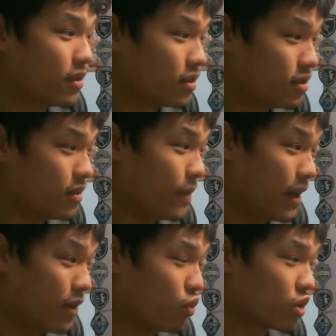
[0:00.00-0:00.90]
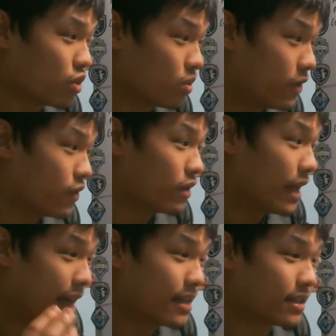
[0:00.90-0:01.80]
debate whatsoever that
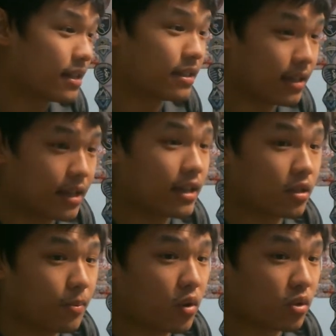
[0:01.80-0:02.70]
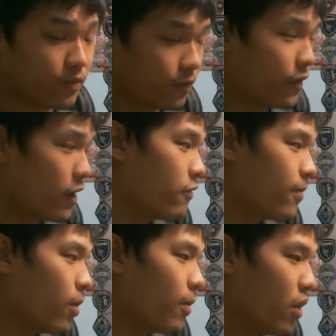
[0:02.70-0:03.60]
SKC is the most
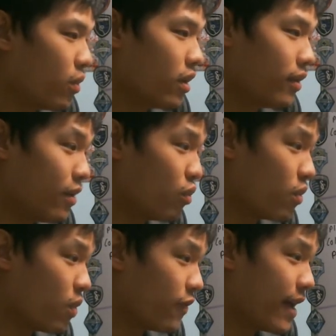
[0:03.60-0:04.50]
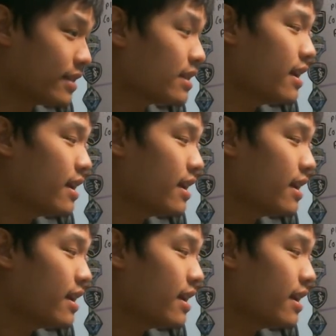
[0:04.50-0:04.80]
favorable opponent that we will face